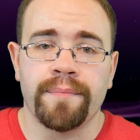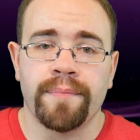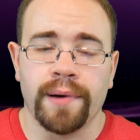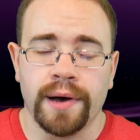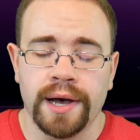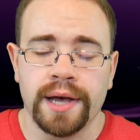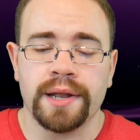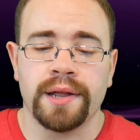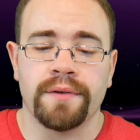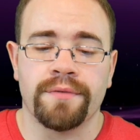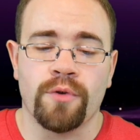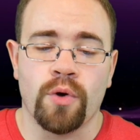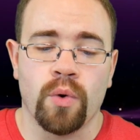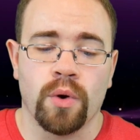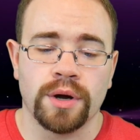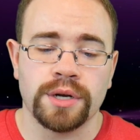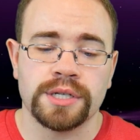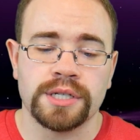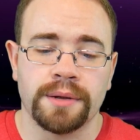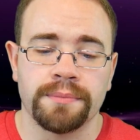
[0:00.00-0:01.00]
But of
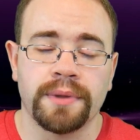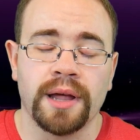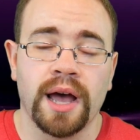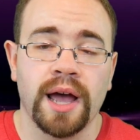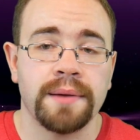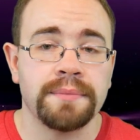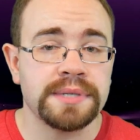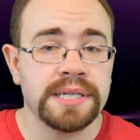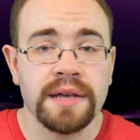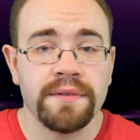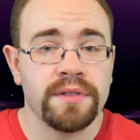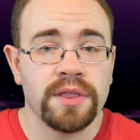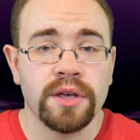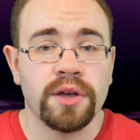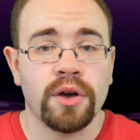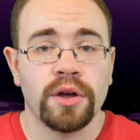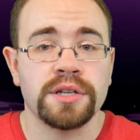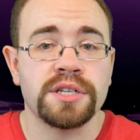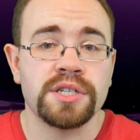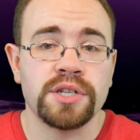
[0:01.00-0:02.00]
course, sometimes even the
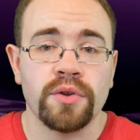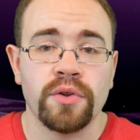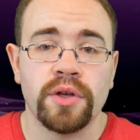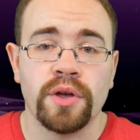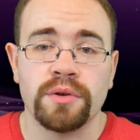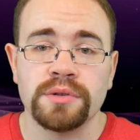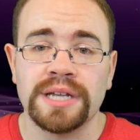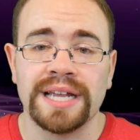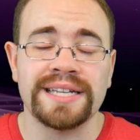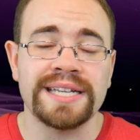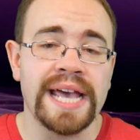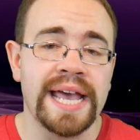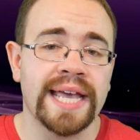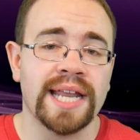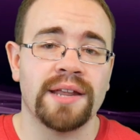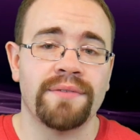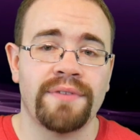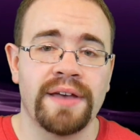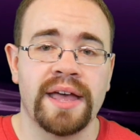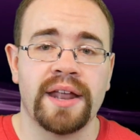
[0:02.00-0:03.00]
good studios get
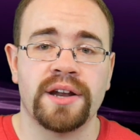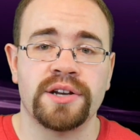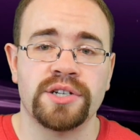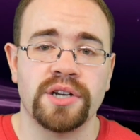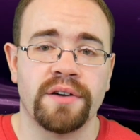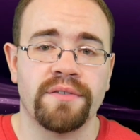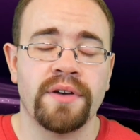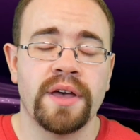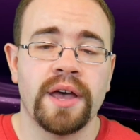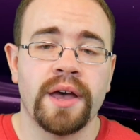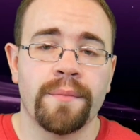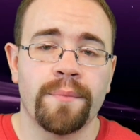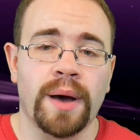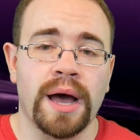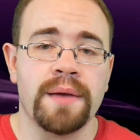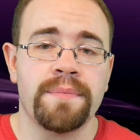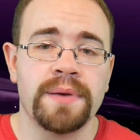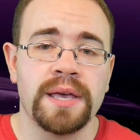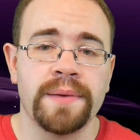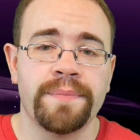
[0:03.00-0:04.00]
taken advantage of
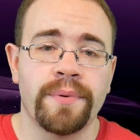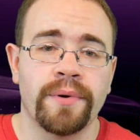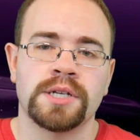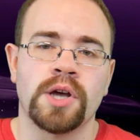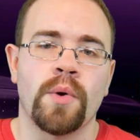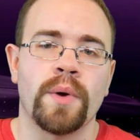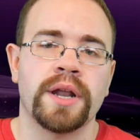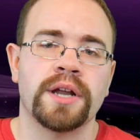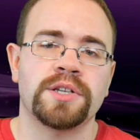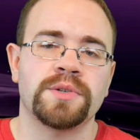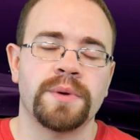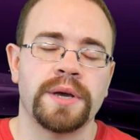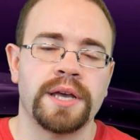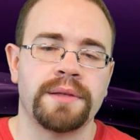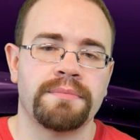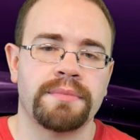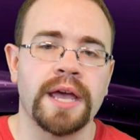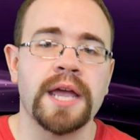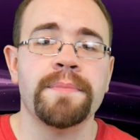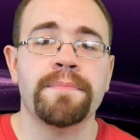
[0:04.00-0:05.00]
by people. So in a
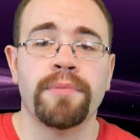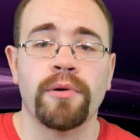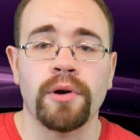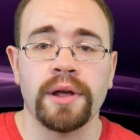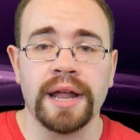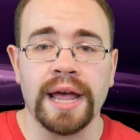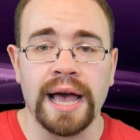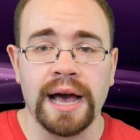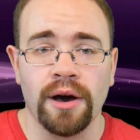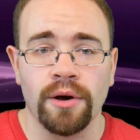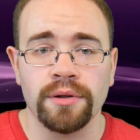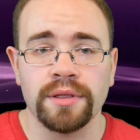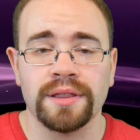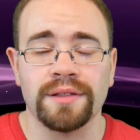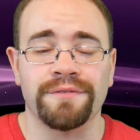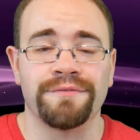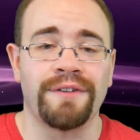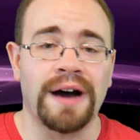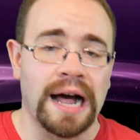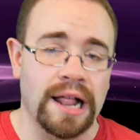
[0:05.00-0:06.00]
tweet, they put out
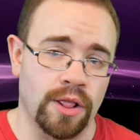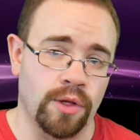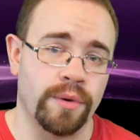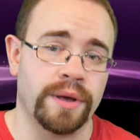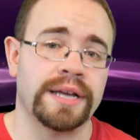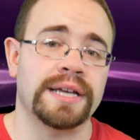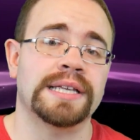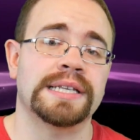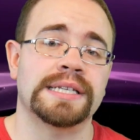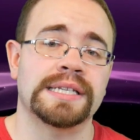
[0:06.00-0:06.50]
the following